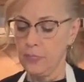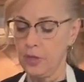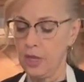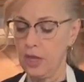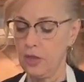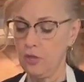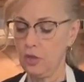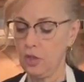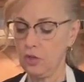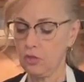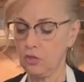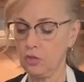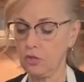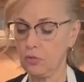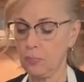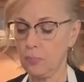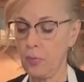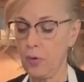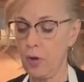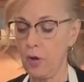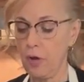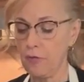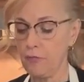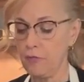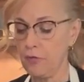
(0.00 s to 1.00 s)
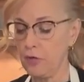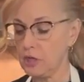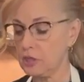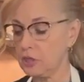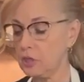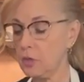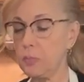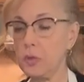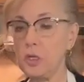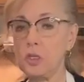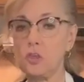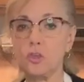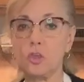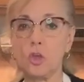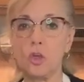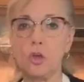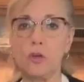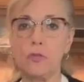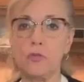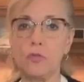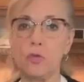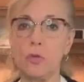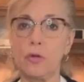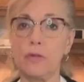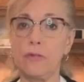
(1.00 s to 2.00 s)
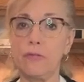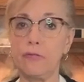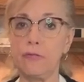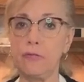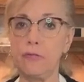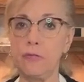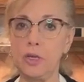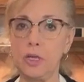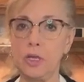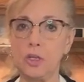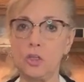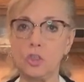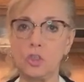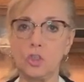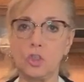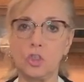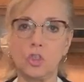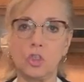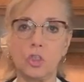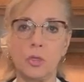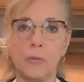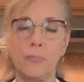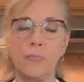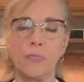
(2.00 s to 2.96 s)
And this is perfect to be served with fish,